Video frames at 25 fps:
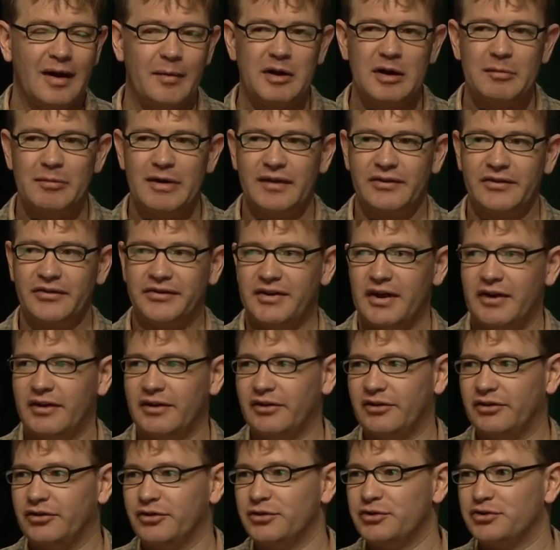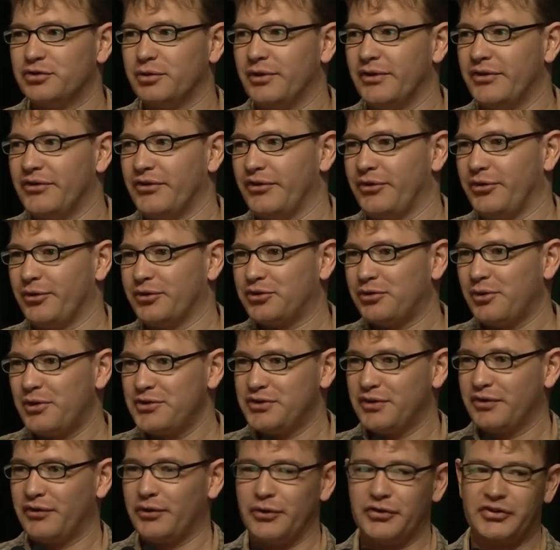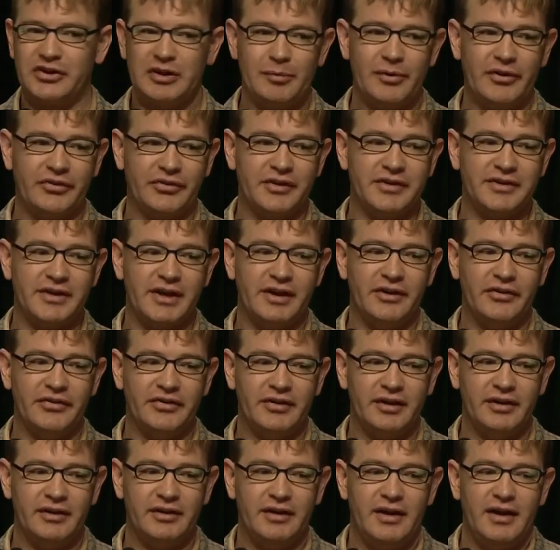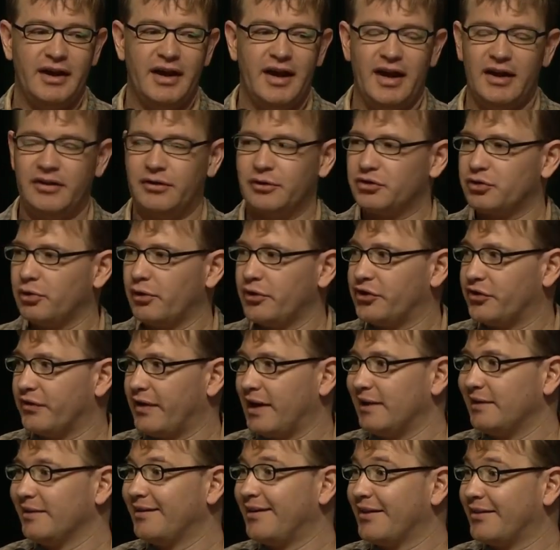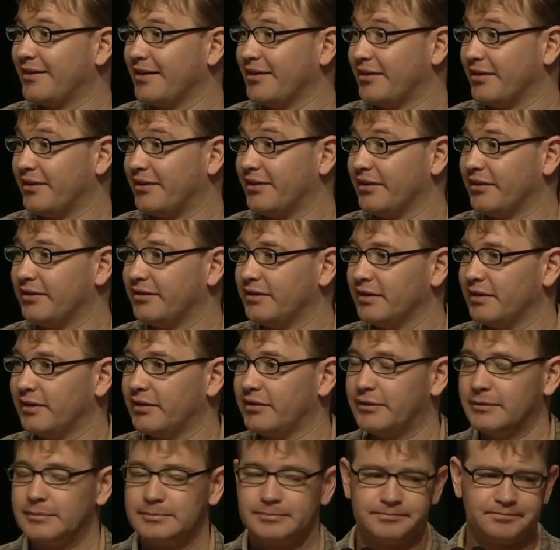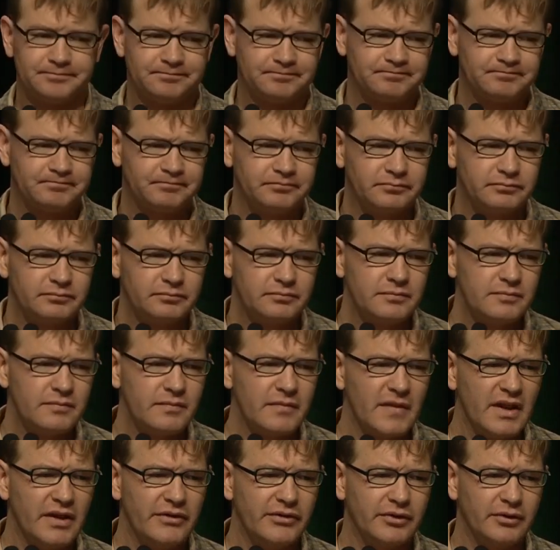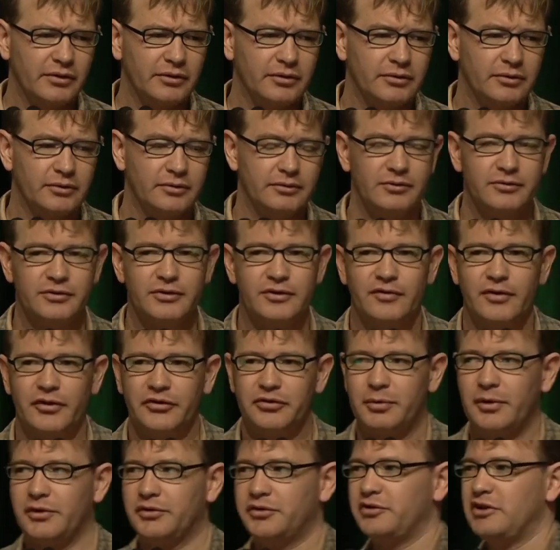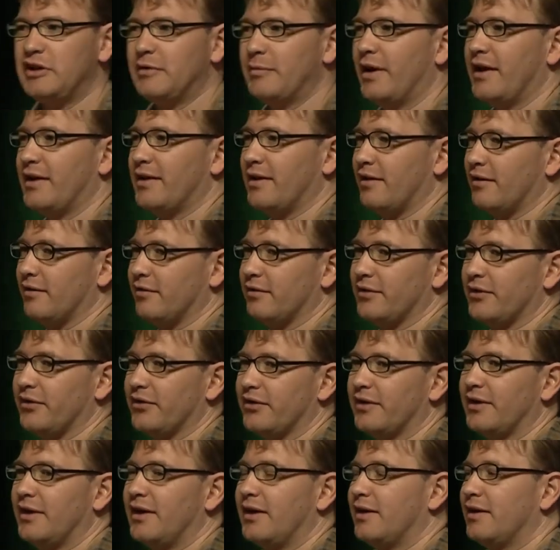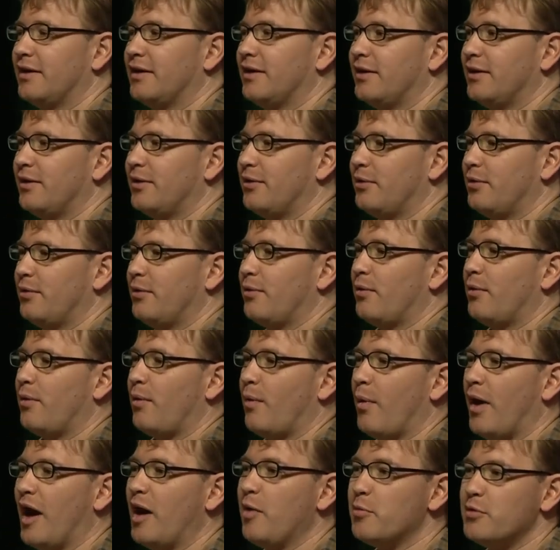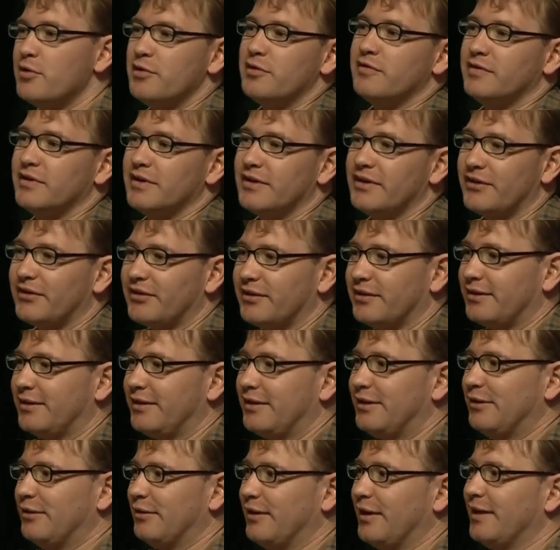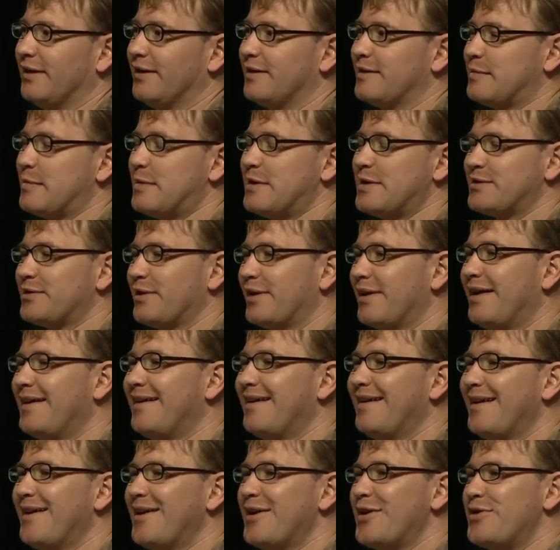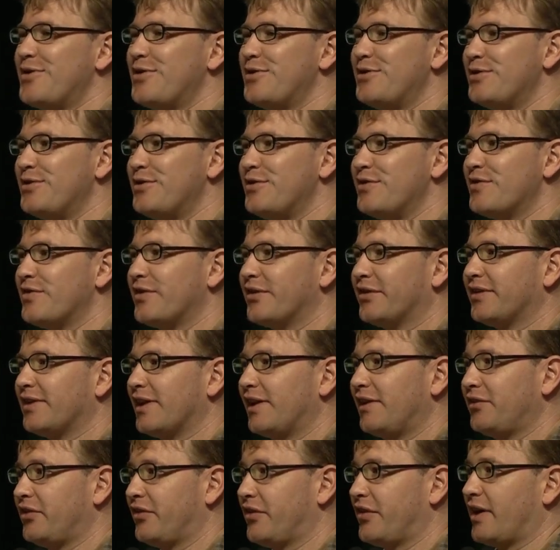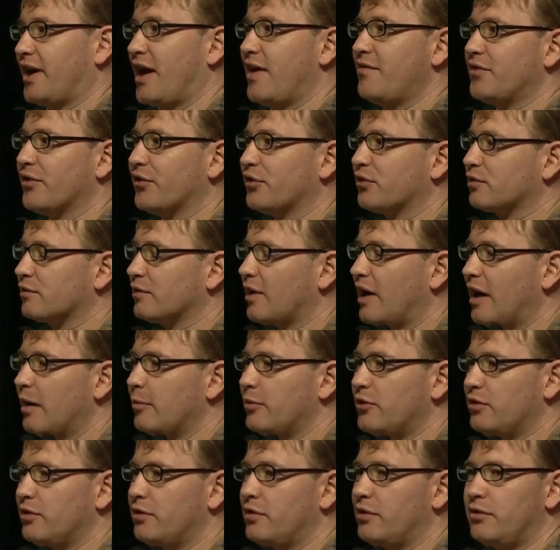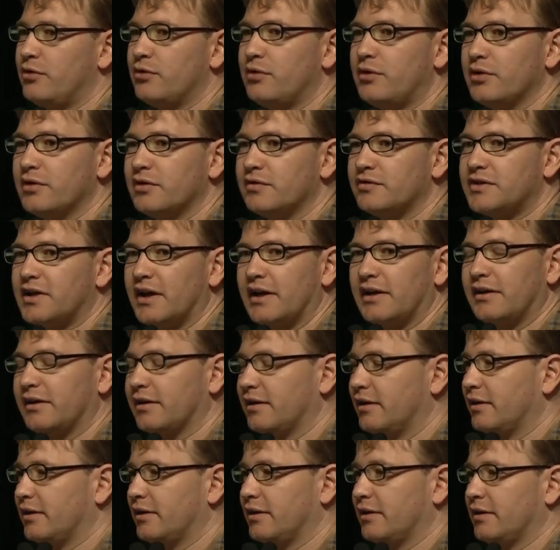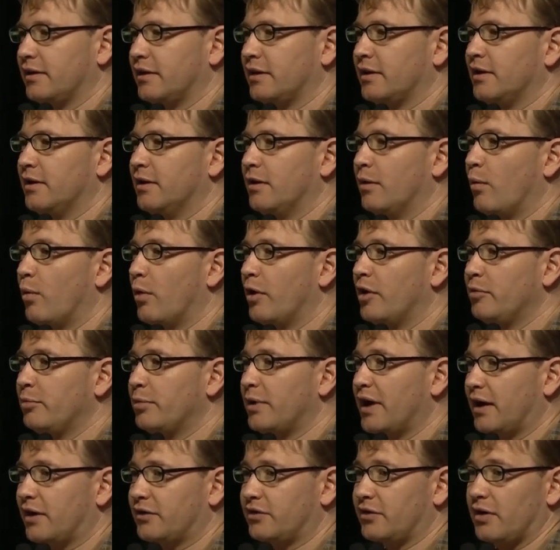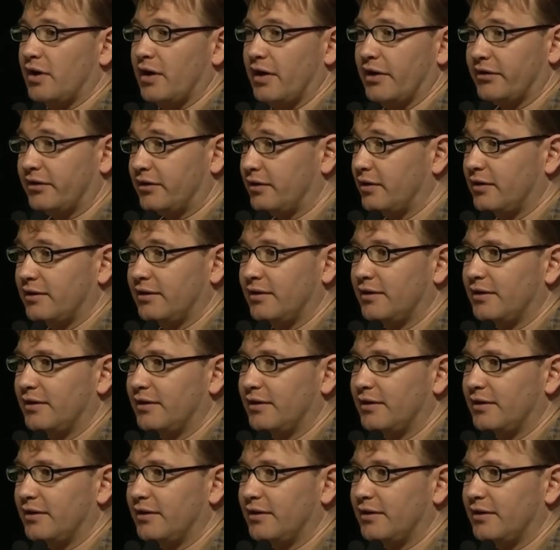I'm going to break this down into two choices: your choice of your stimulus and data set, and your choice of analytics and statistics. So the first question you might have is, why movies? Right? I mean, it's not, this analysis that I've described, you could have taken a one-back task,